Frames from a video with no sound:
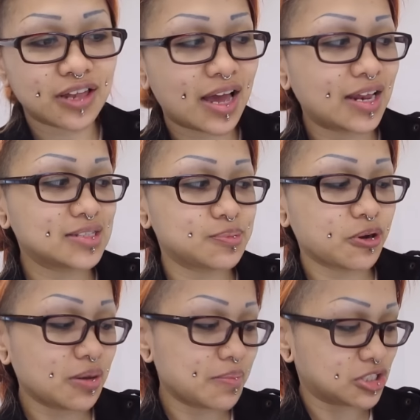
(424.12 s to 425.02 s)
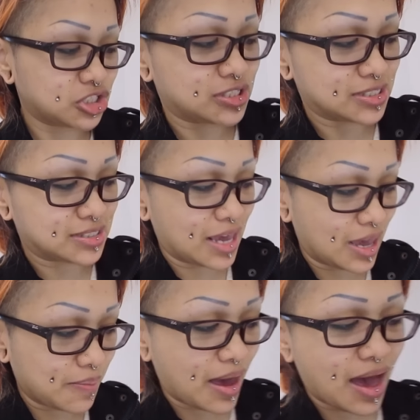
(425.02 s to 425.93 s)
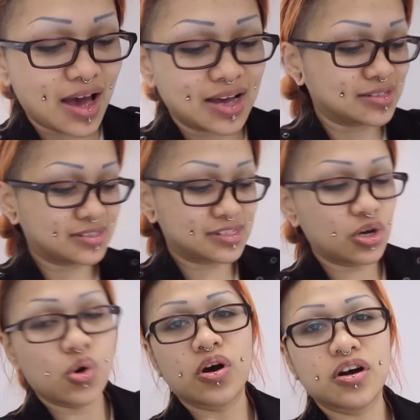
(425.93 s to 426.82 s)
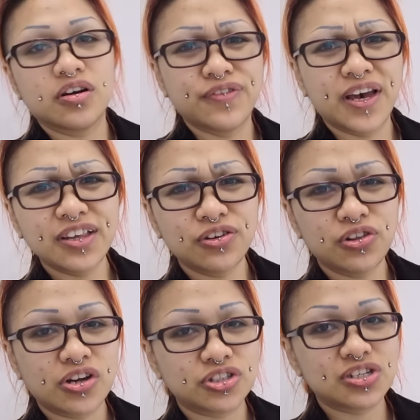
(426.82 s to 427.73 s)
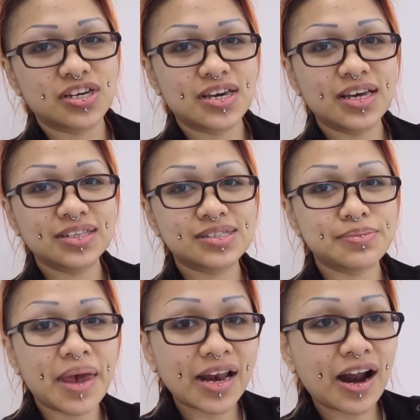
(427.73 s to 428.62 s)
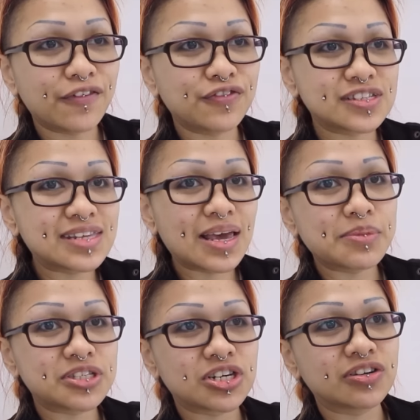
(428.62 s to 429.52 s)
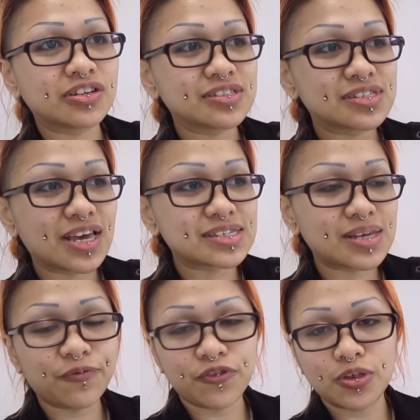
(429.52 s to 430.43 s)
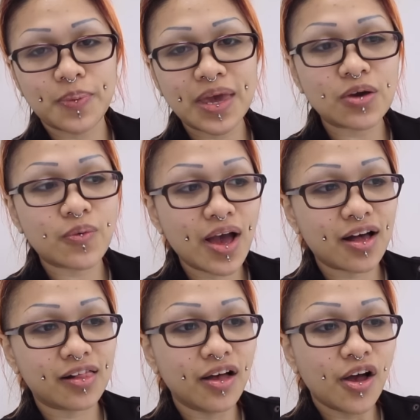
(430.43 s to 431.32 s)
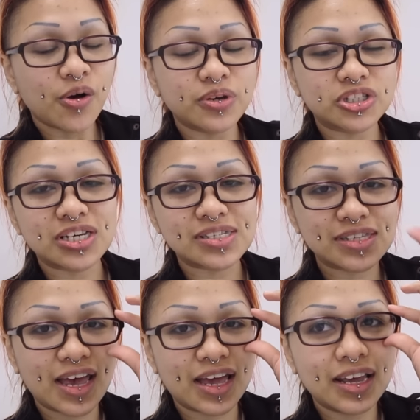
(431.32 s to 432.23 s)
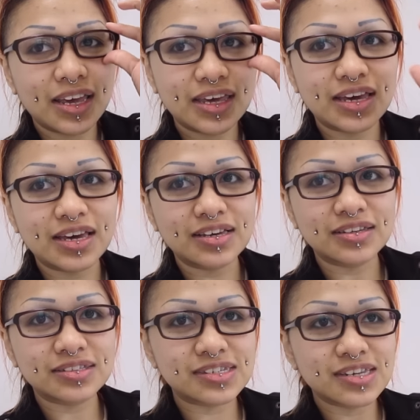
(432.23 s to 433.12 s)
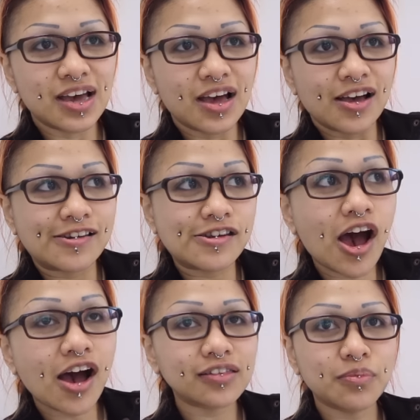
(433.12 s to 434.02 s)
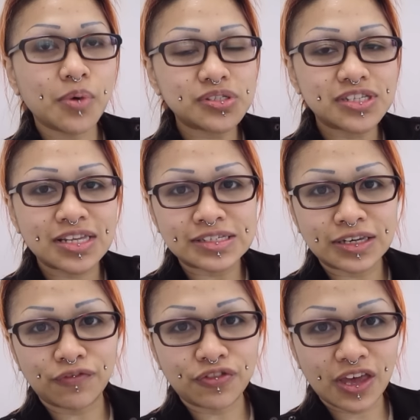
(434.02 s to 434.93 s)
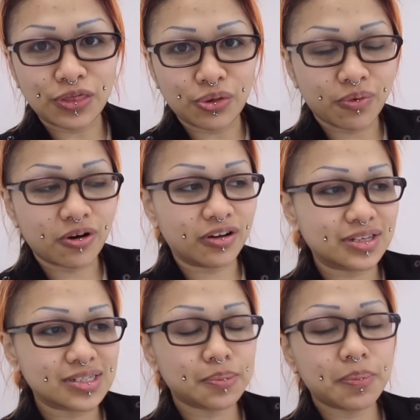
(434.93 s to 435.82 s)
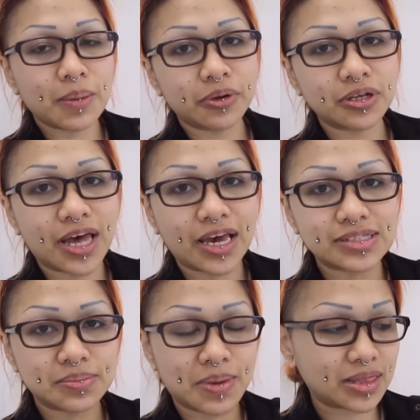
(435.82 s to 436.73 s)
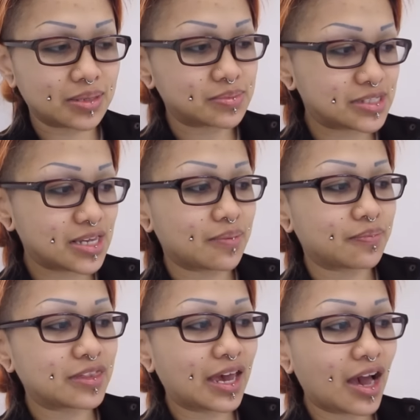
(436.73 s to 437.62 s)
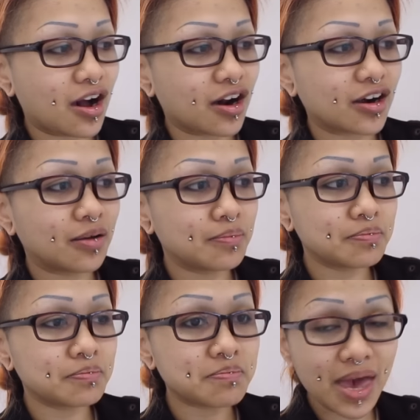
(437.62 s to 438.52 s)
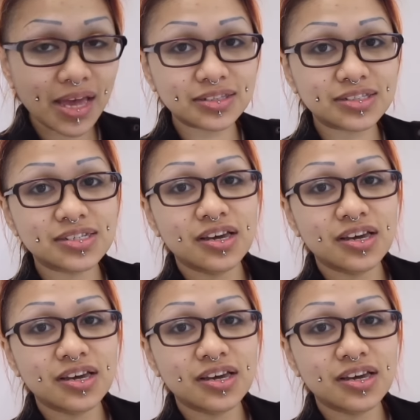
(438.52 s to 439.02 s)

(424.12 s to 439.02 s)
that, it's pretty much the same as your regular laundry. It's made out of the same materials, except for the PUL, which I said is not the most sensitive thing in the world as people like to make them seem. They are meant